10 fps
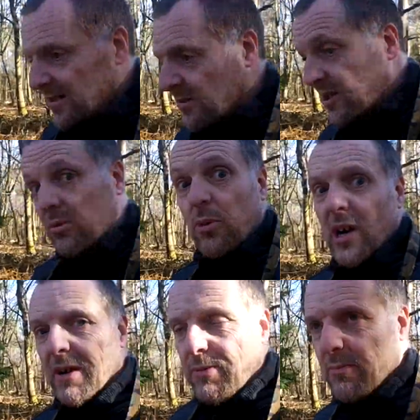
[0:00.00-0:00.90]
which is
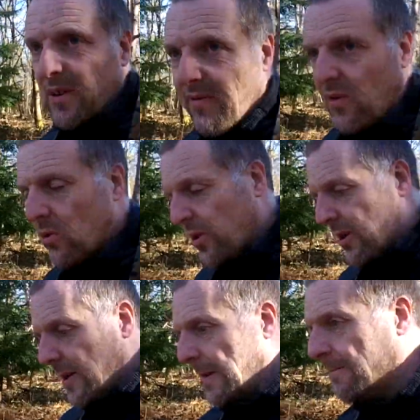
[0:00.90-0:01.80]
what happened
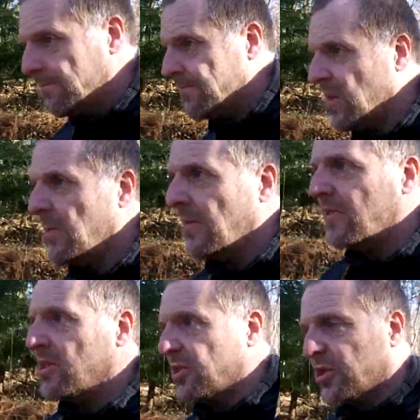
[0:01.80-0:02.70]
before I'm
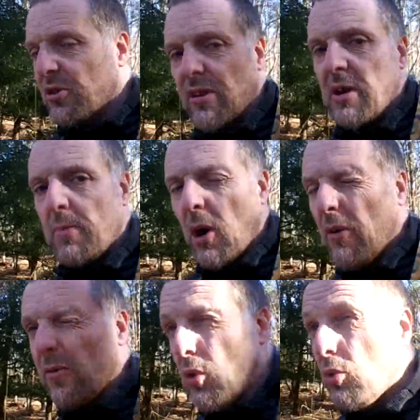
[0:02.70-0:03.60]
having to scrape
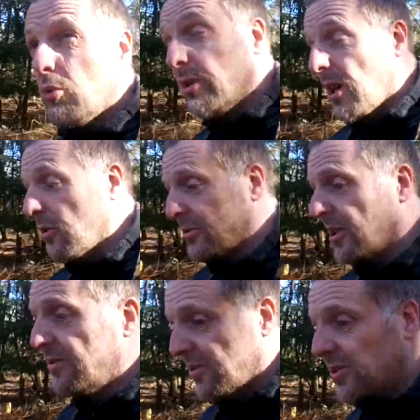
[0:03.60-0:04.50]
off all the old
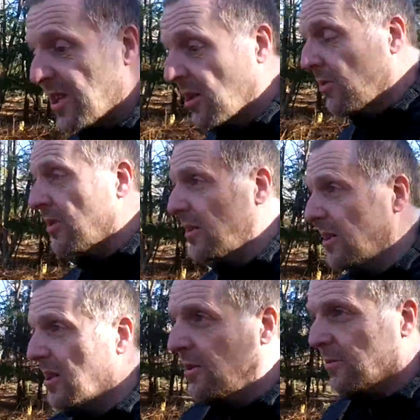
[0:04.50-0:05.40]
underseal
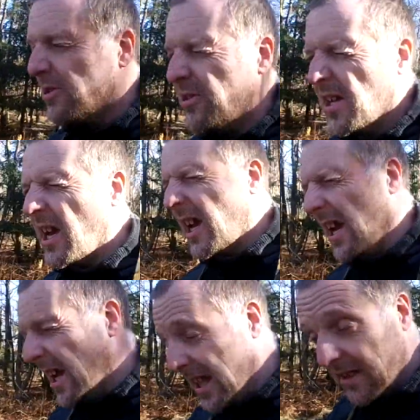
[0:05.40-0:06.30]
which is a
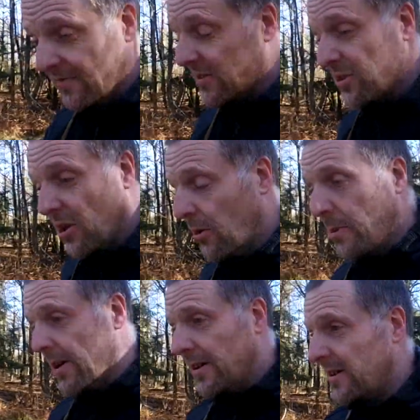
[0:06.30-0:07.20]
hell of a job.